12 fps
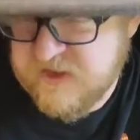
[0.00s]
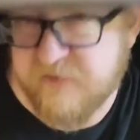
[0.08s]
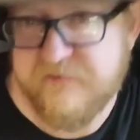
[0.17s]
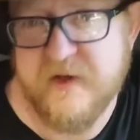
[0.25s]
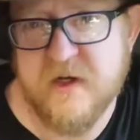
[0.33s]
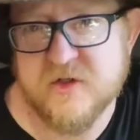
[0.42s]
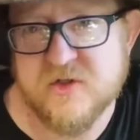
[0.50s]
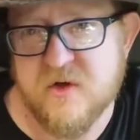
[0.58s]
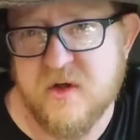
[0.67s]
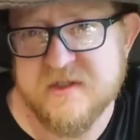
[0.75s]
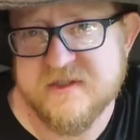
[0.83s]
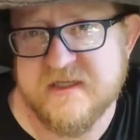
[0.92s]
you know, fingers
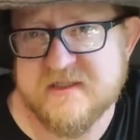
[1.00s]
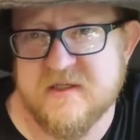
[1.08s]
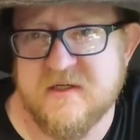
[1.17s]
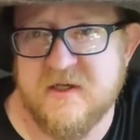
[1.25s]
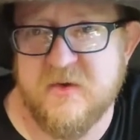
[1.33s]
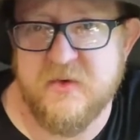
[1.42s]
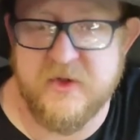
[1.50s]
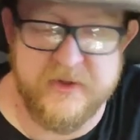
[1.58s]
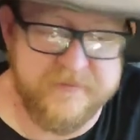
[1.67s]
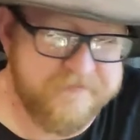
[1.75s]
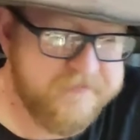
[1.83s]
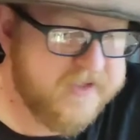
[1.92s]
crossed that's going to go
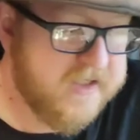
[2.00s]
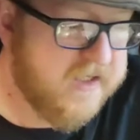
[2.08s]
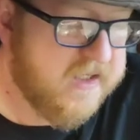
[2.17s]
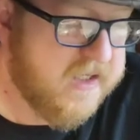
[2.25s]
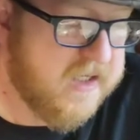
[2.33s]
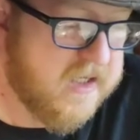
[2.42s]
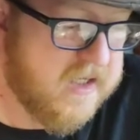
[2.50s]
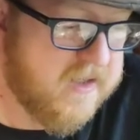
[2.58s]
good.